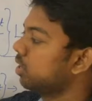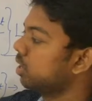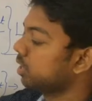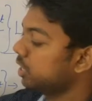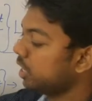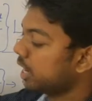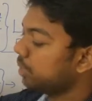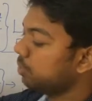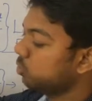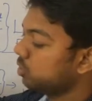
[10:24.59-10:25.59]
Here I am
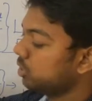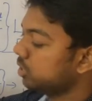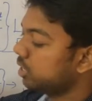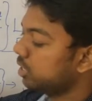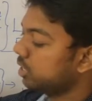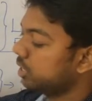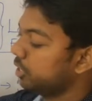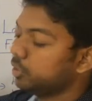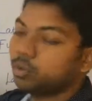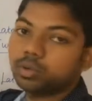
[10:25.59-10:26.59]
using the
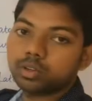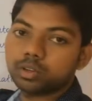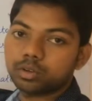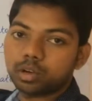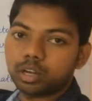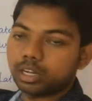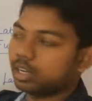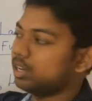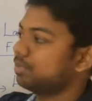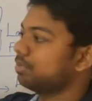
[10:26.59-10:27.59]
liquid
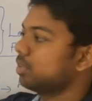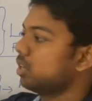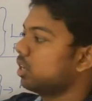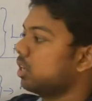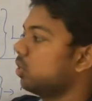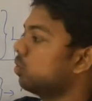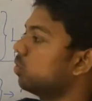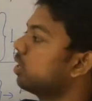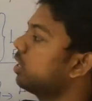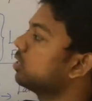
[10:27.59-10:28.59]
alcohol.
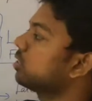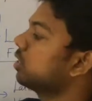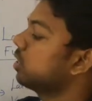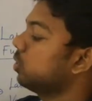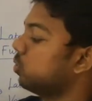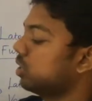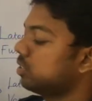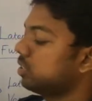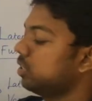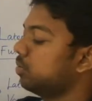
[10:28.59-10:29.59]
Nowadays you can
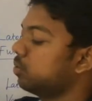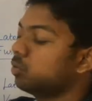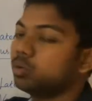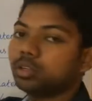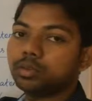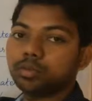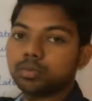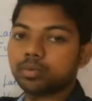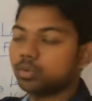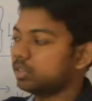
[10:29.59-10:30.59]
see more in
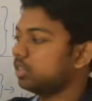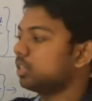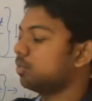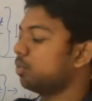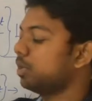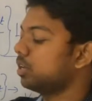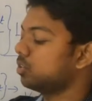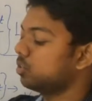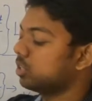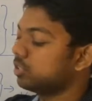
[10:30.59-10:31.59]
thermometers, you
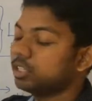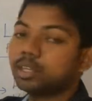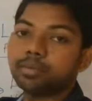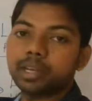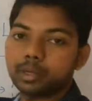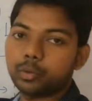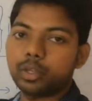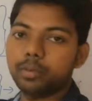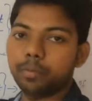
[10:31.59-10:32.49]
can see the mercury.